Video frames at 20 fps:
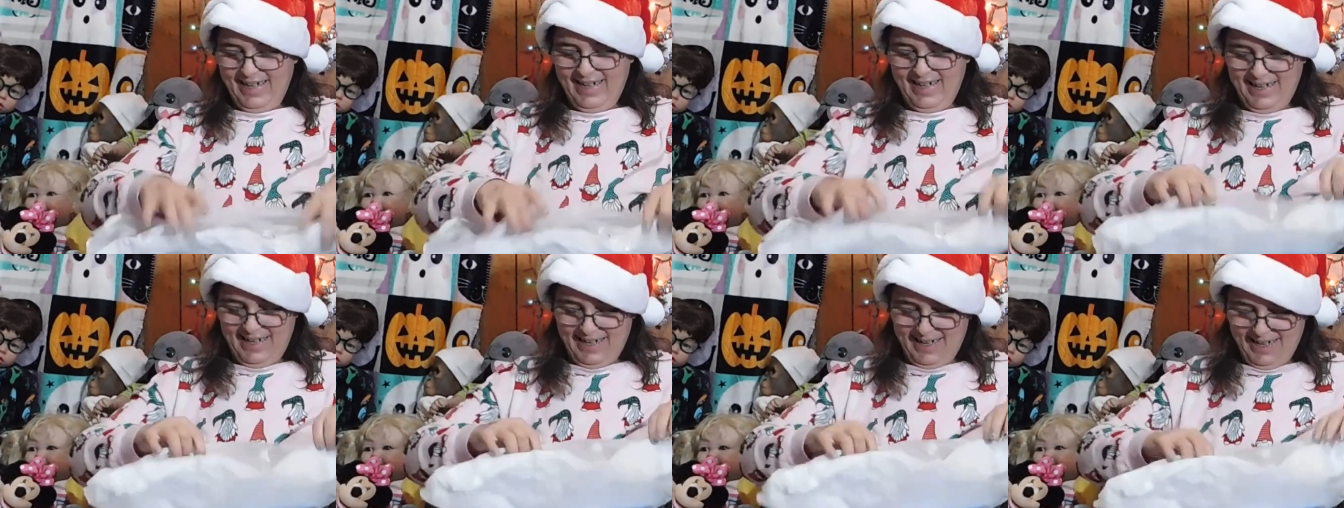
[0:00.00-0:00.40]

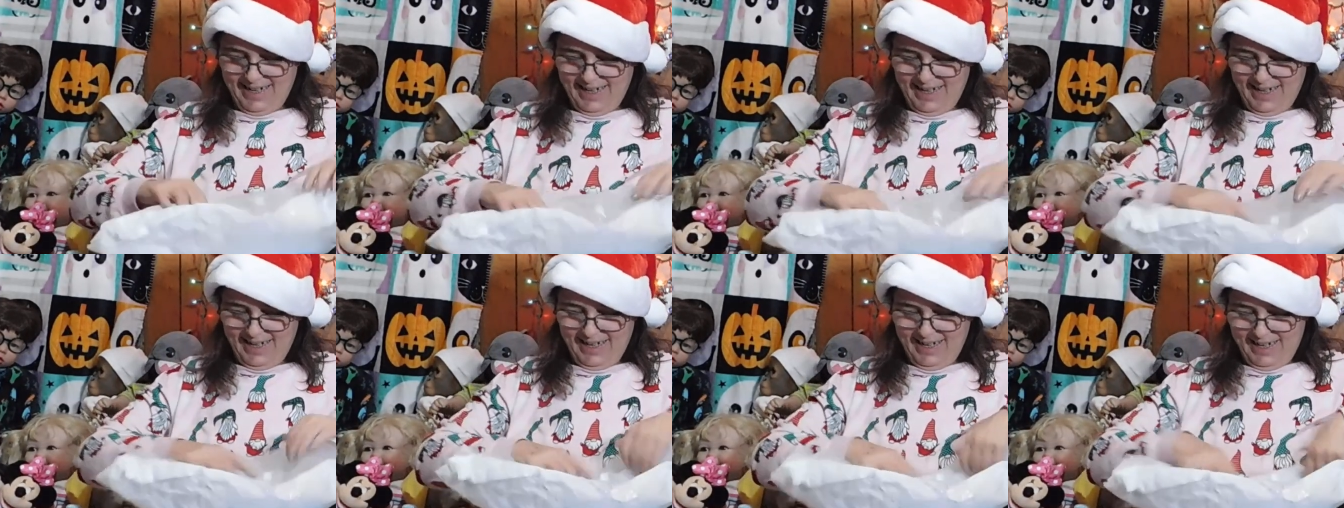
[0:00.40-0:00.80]

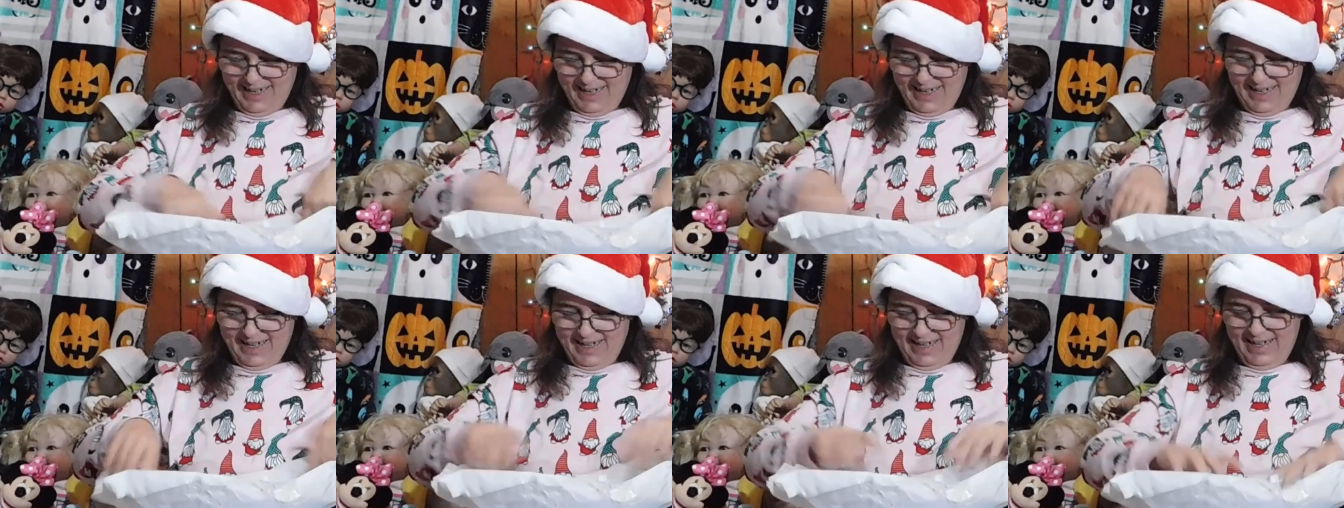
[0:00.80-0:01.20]

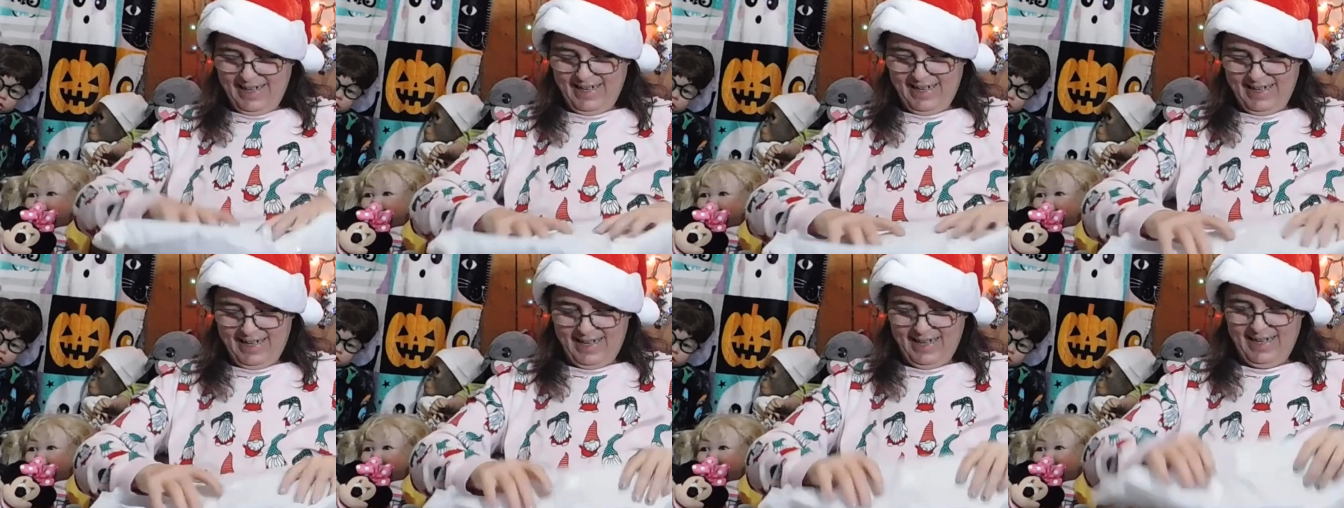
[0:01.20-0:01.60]

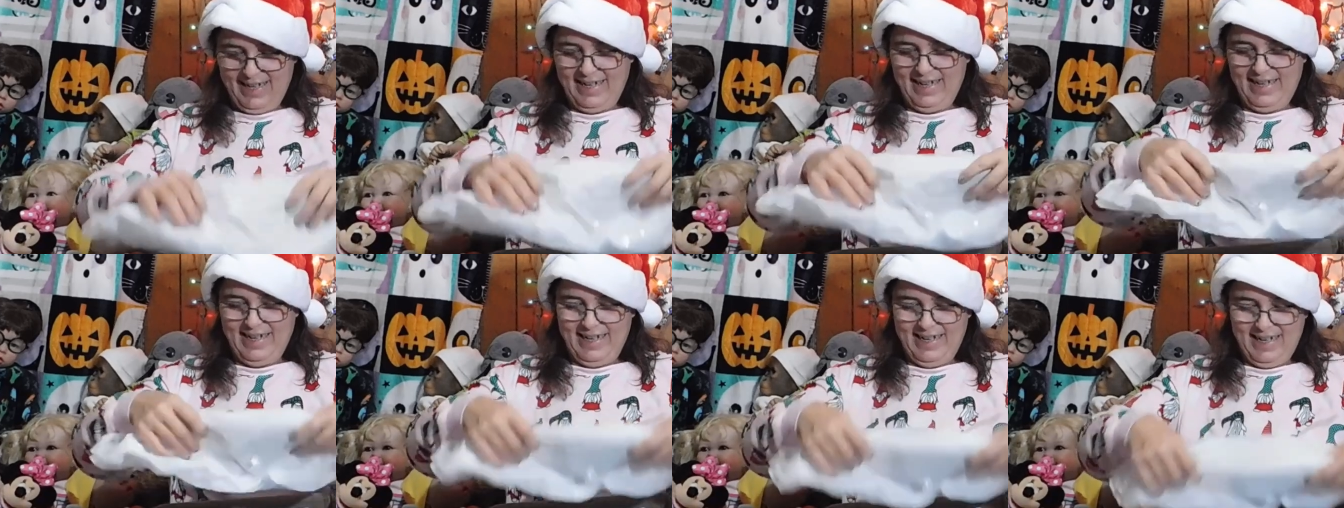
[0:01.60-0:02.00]

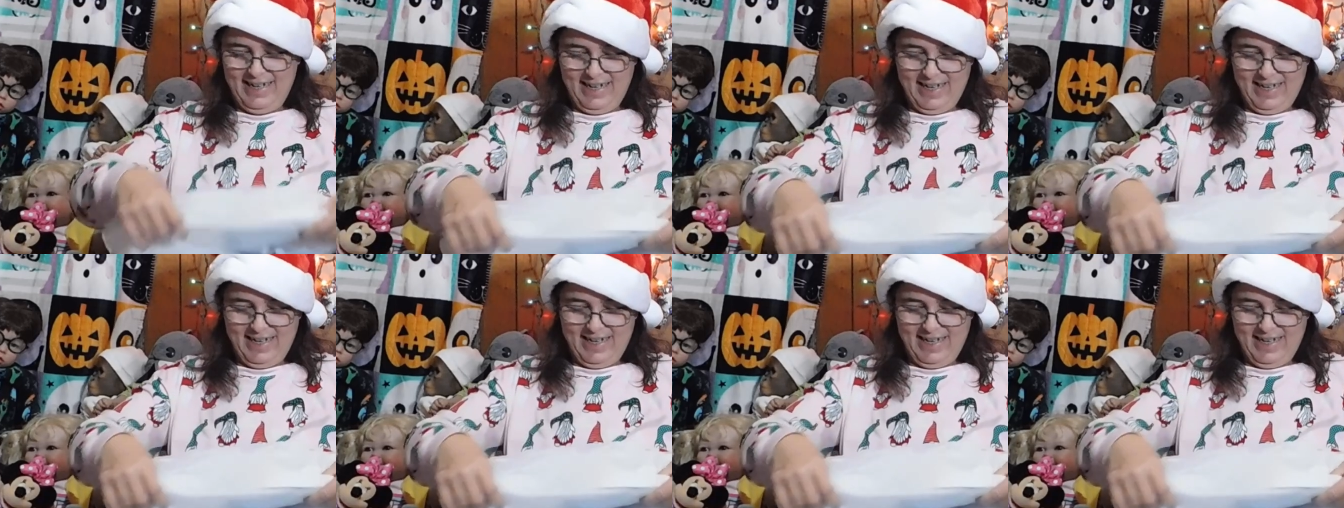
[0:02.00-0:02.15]
No one is speaking in this clip.